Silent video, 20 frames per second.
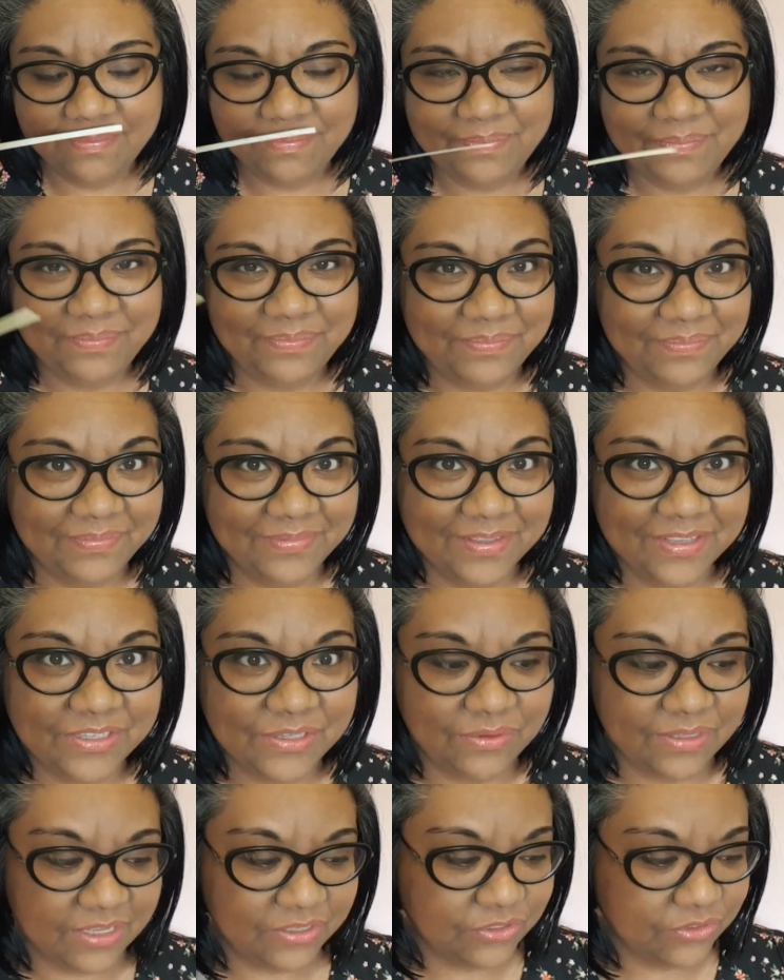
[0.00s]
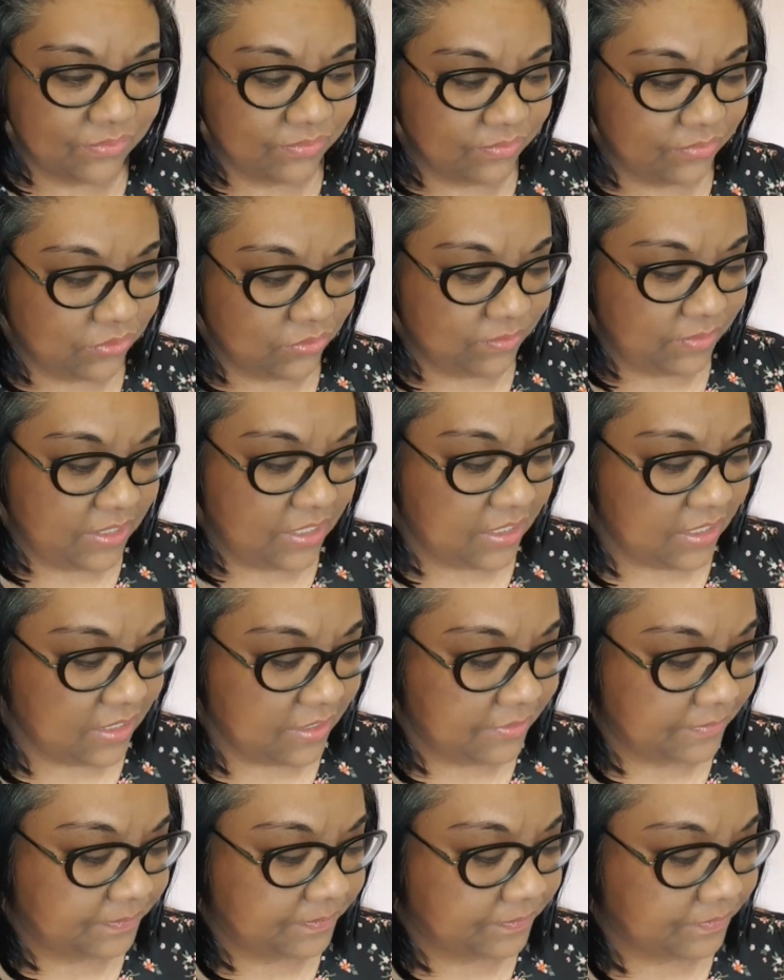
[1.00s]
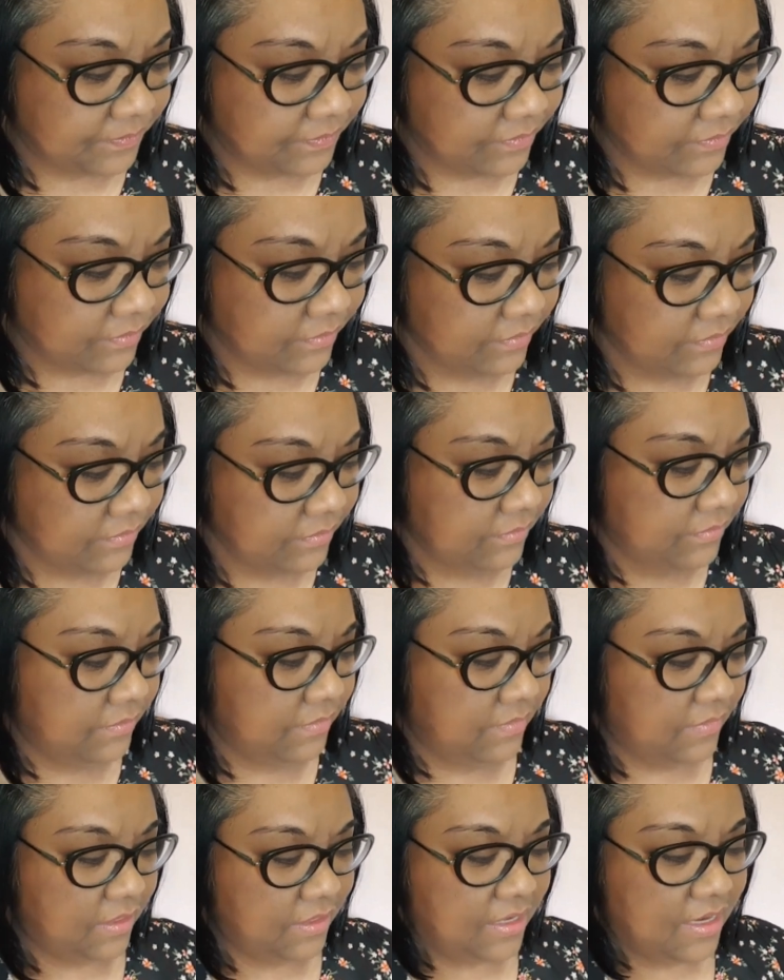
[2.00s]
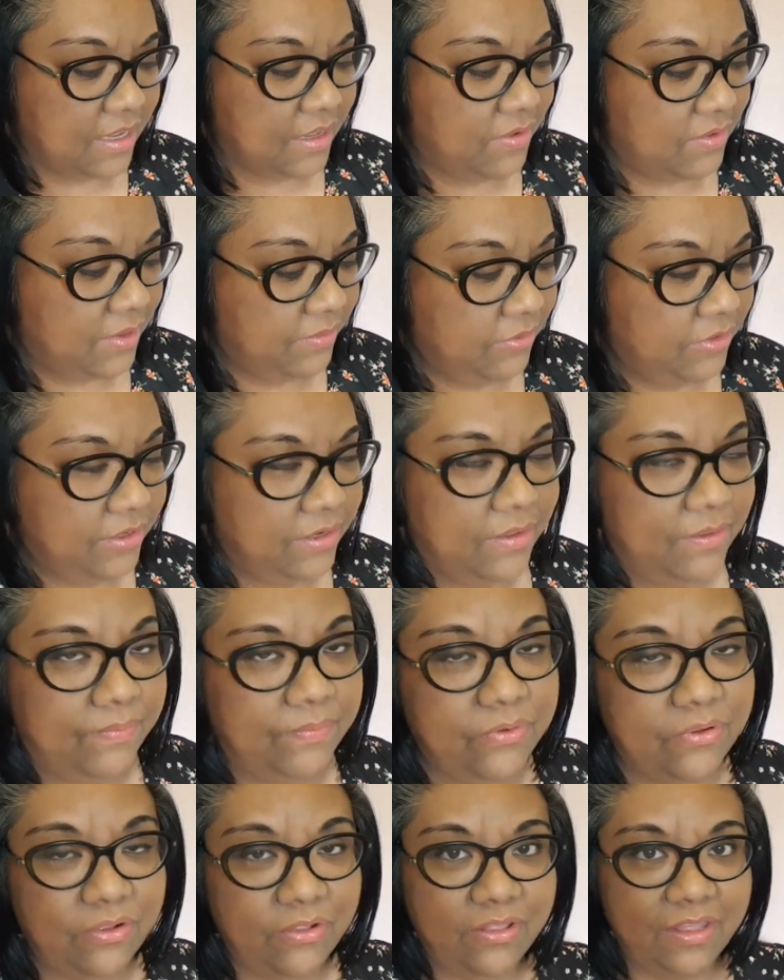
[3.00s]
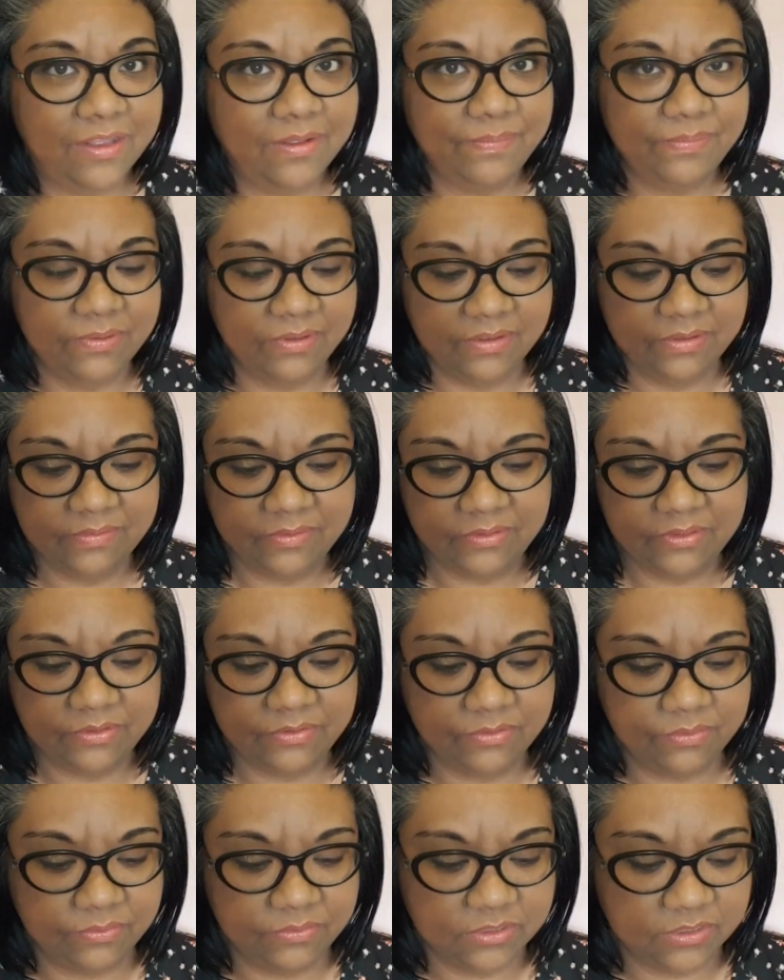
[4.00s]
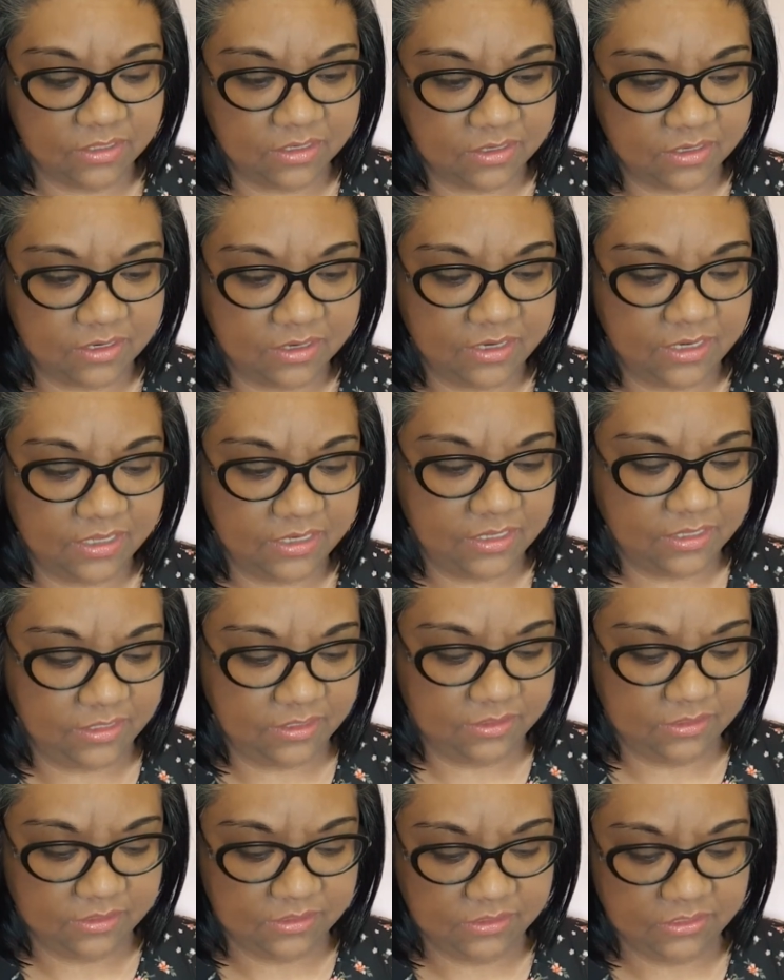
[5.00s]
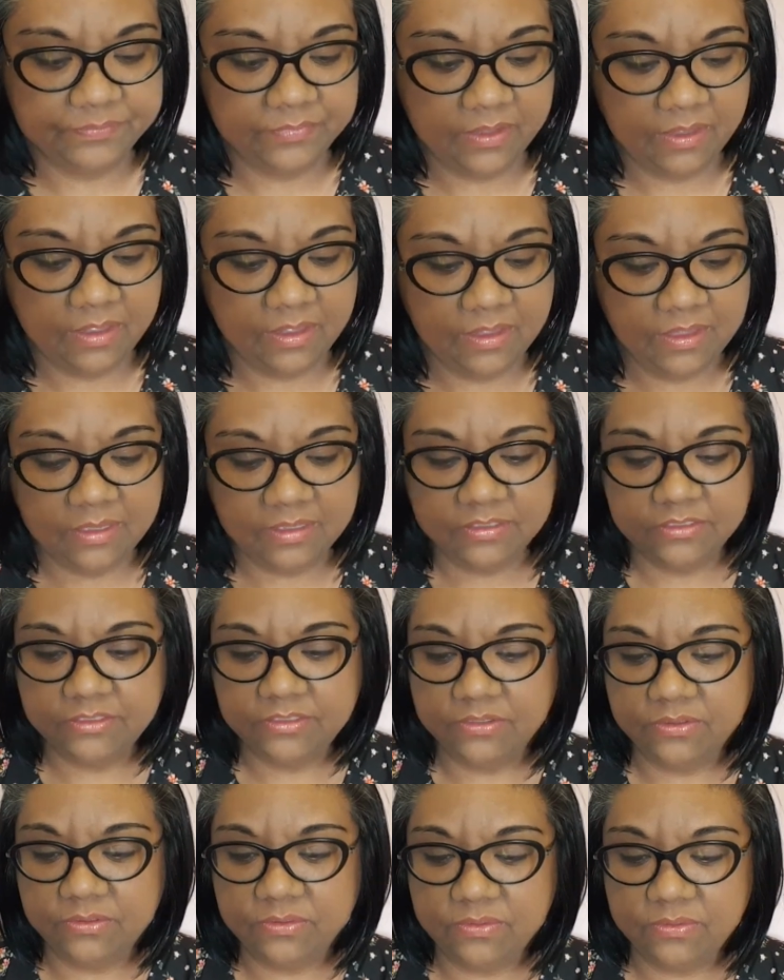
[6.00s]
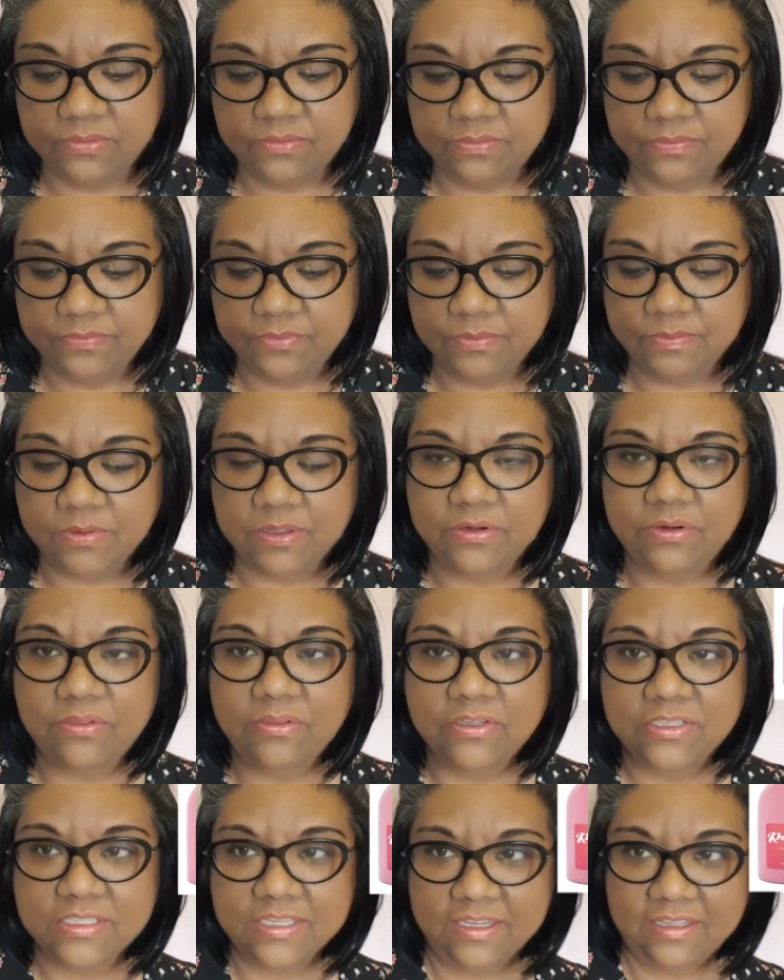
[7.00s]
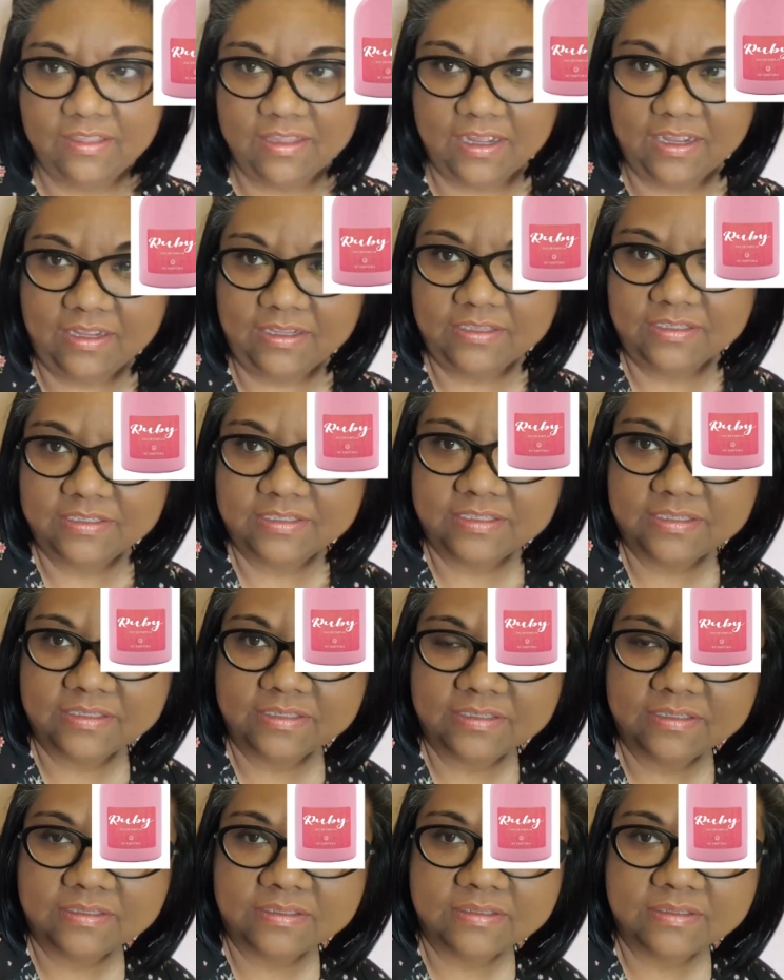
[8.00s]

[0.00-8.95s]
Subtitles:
So that's Ruby. Now I'm gonna pull up what the notes are in it. So the bottle looks like that.